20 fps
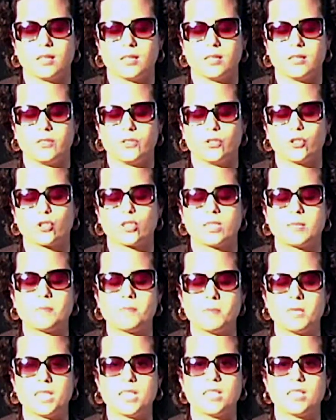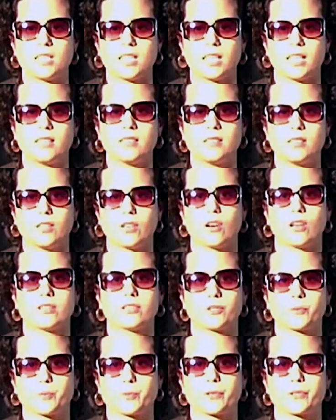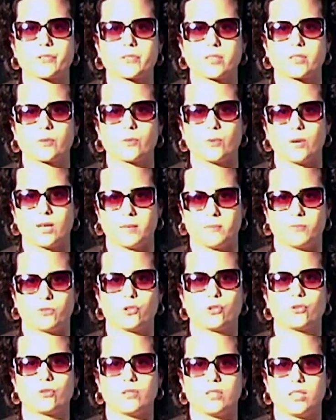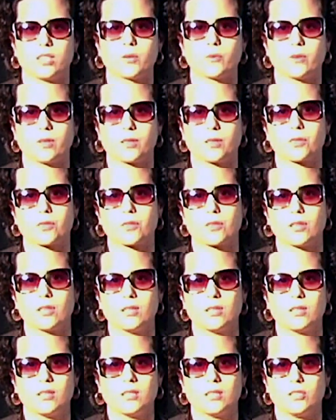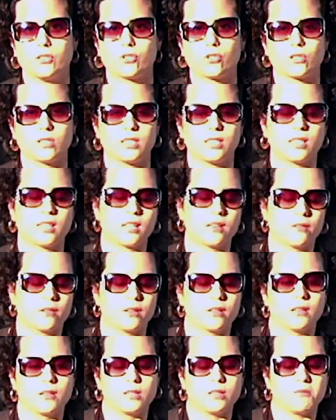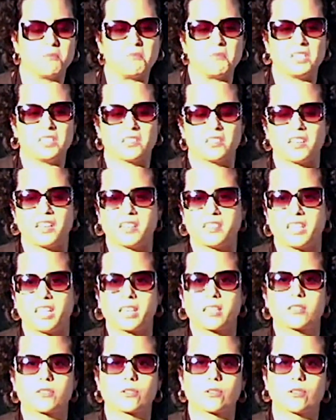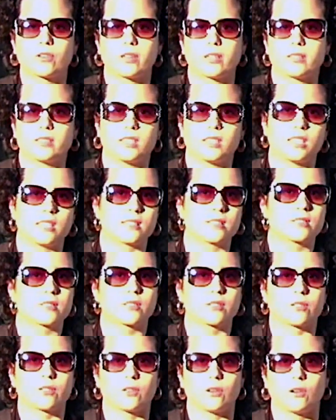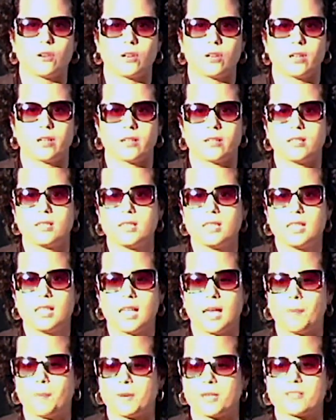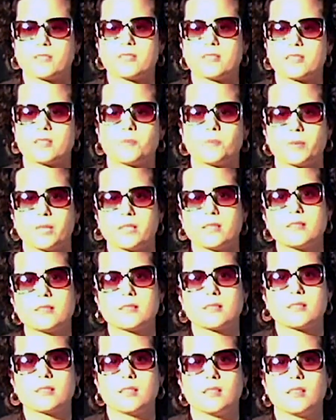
usually me and the other person who I'm shooting with, usually either an actor or a dancer or a participant,